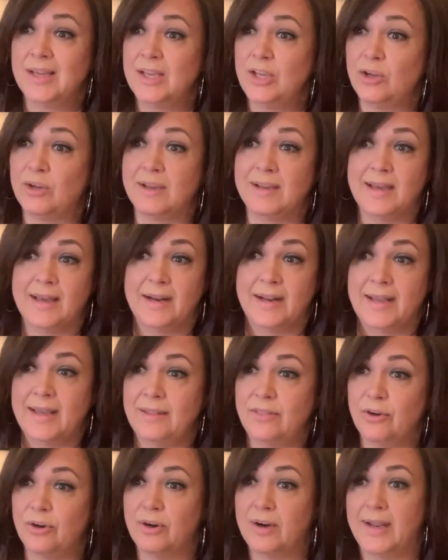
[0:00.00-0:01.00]
you can get
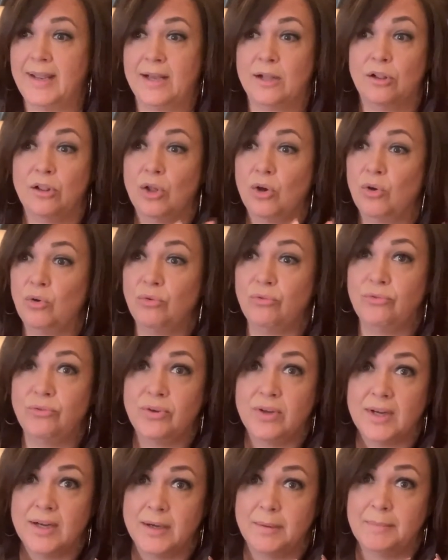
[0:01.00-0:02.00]
either a clove,
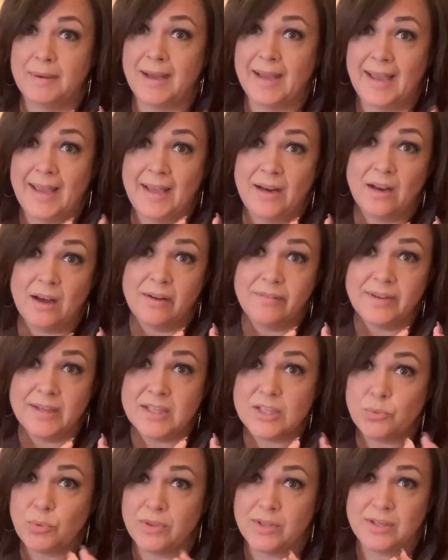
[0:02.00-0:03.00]
a head of
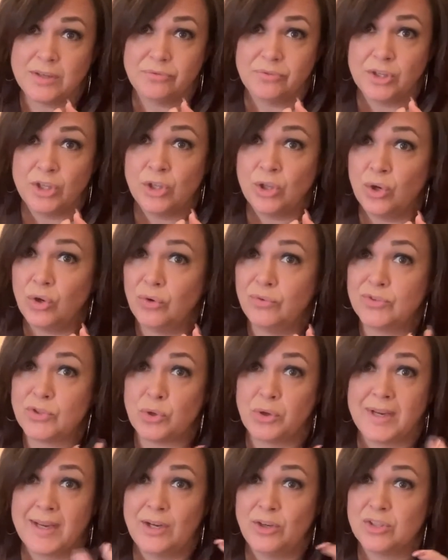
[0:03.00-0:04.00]
it with the different cloves,
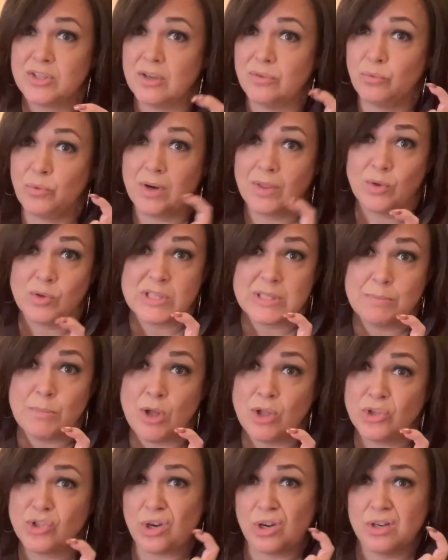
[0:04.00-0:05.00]
or get yourself one of those
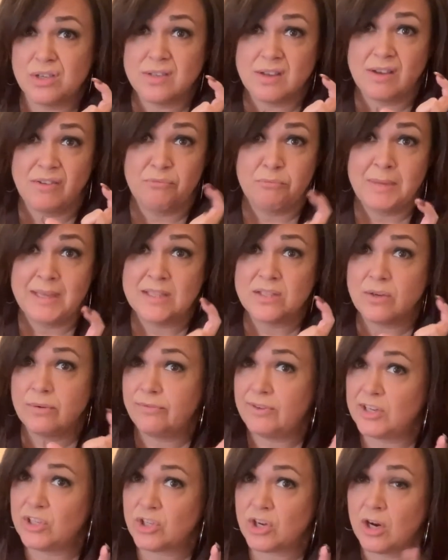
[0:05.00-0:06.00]
small jars of minced
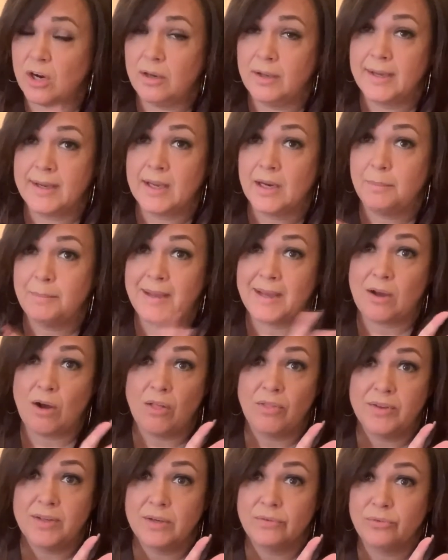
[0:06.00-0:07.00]
fresh garlic. It'll make
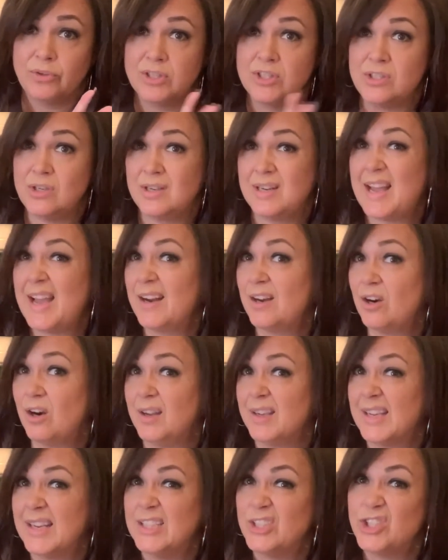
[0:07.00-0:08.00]
all the difference. You can add
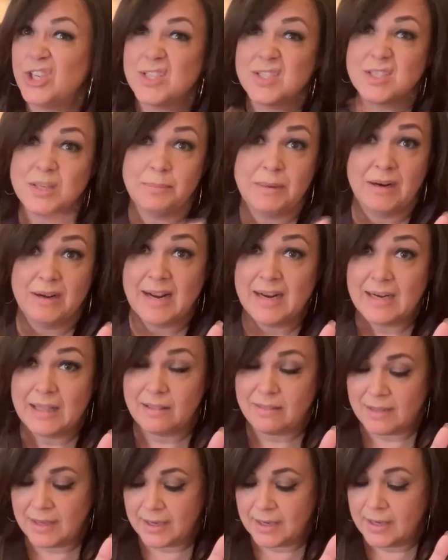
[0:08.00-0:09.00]
garlic in just about
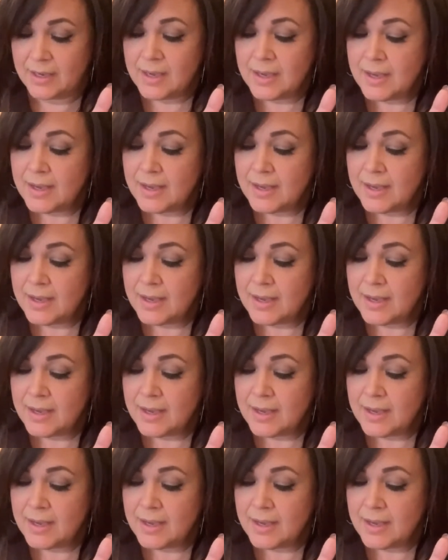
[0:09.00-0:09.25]
anything,